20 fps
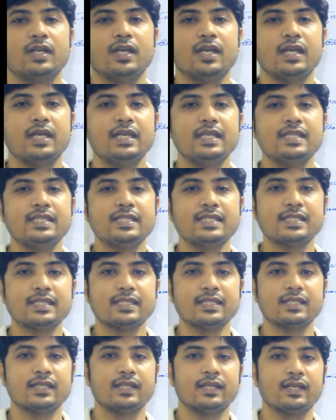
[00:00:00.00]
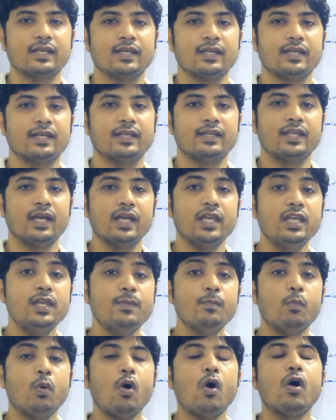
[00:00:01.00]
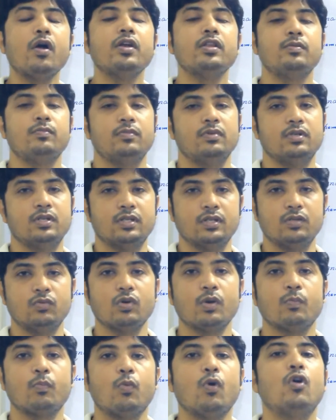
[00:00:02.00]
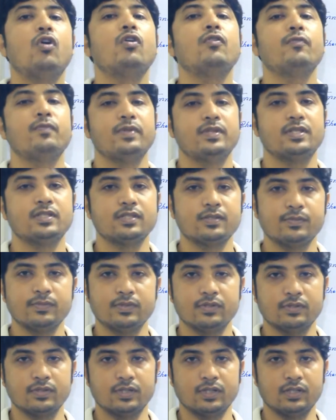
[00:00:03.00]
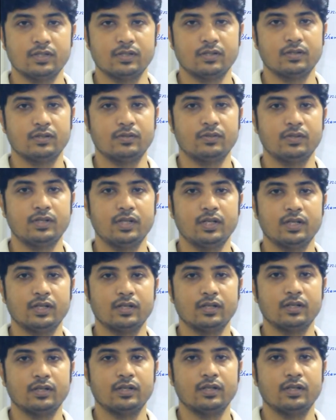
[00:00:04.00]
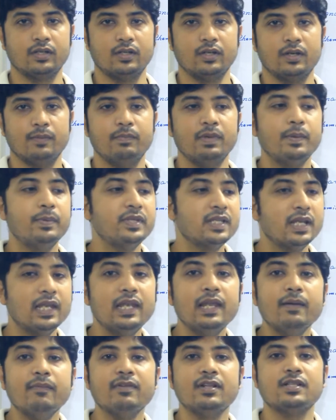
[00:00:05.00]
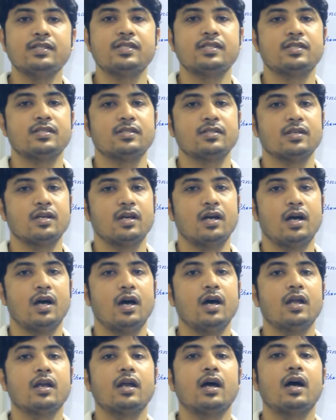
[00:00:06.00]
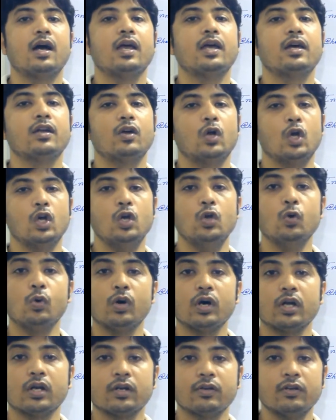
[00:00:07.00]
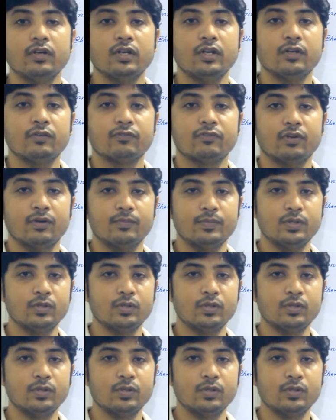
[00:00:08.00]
is the inborn immunity. You are born with this immunity. Okay, maybe the levels are higher or lower from